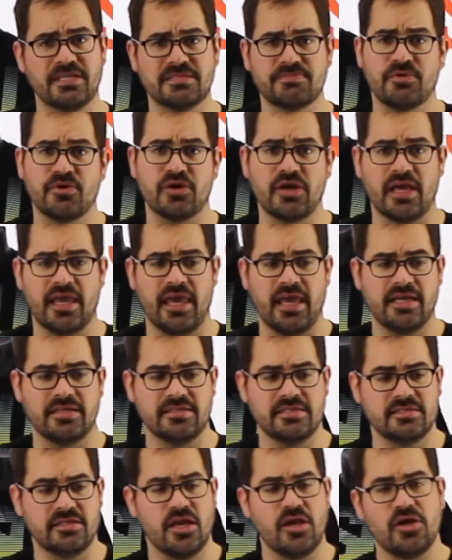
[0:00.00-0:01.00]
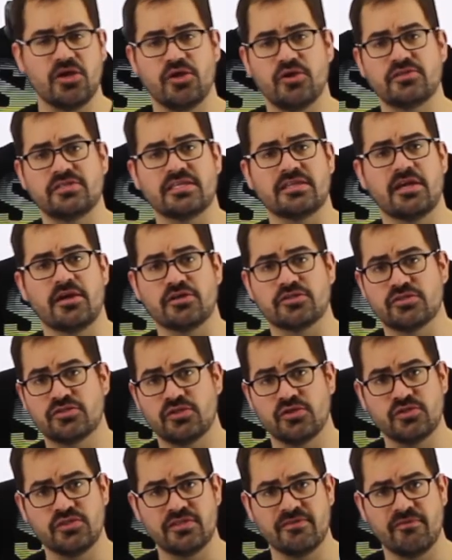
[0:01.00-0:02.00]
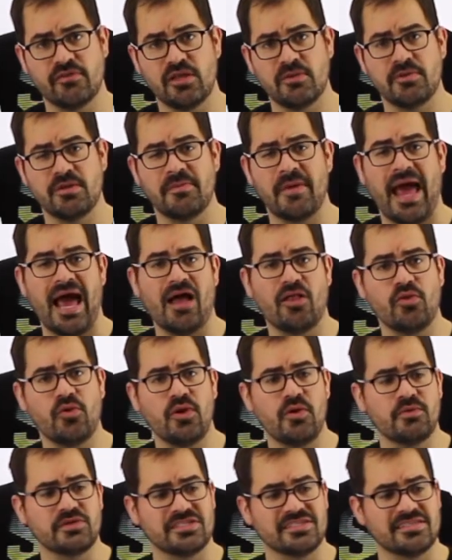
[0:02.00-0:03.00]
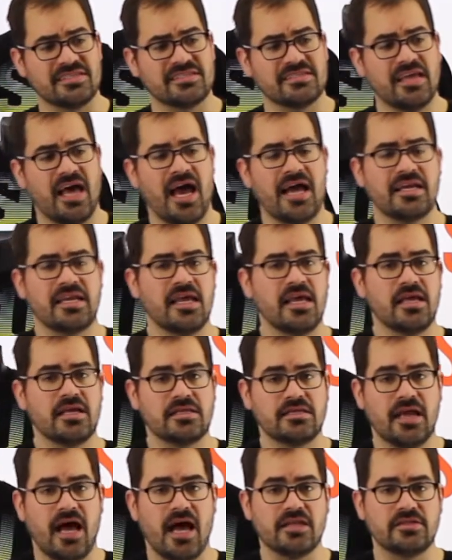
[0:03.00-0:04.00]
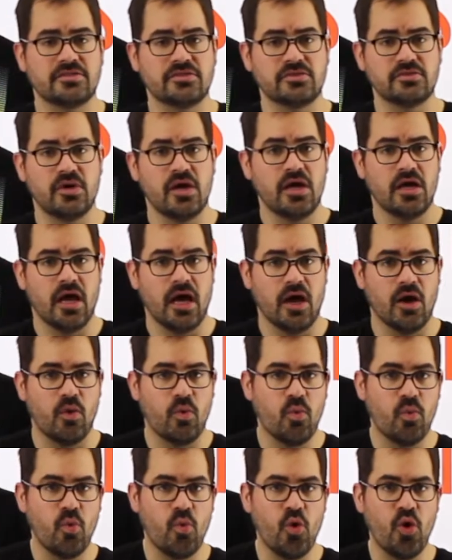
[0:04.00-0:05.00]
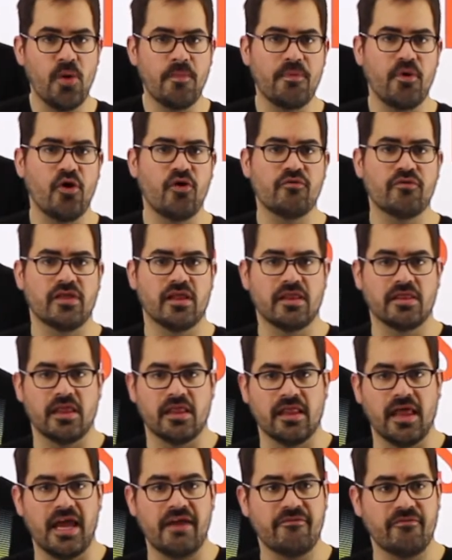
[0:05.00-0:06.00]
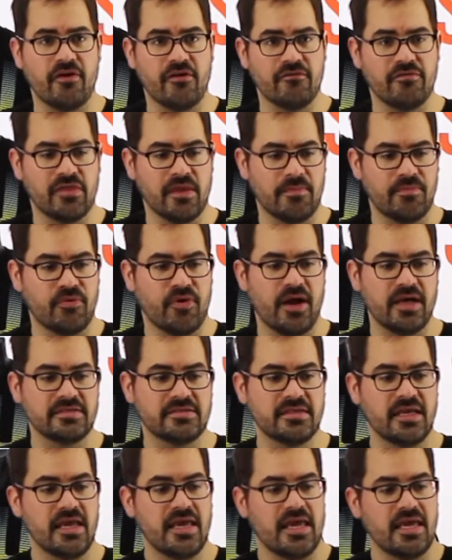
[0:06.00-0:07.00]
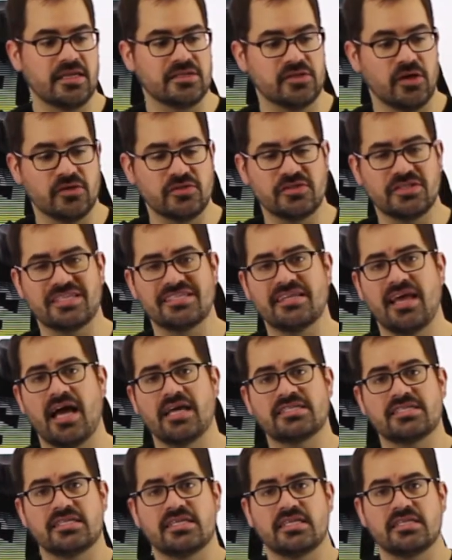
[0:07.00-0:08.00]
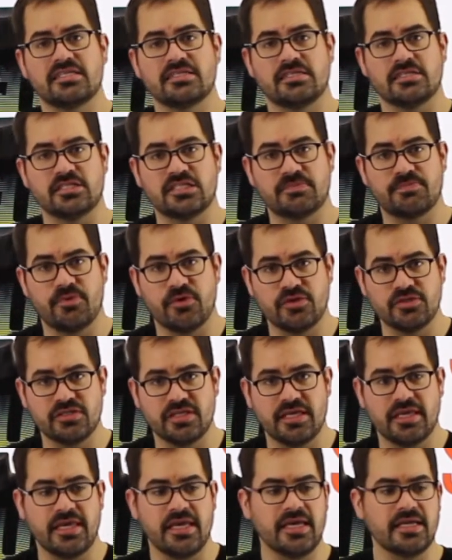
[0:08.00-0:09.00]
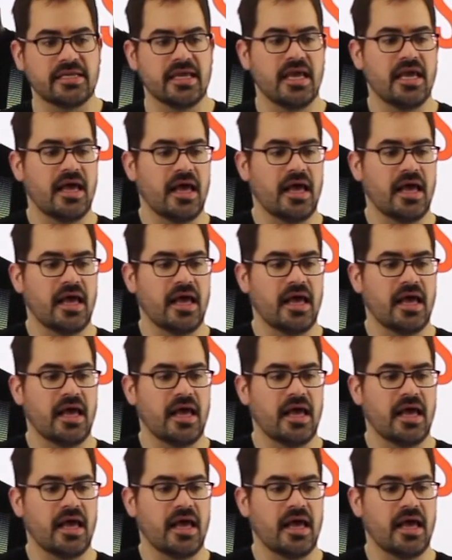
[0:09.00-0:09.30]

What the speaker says: Pittsburgh, Kansas, using their exclusive aluminum alloy, which is designed not to warp over the life of the press. It is also designed to disperse the heat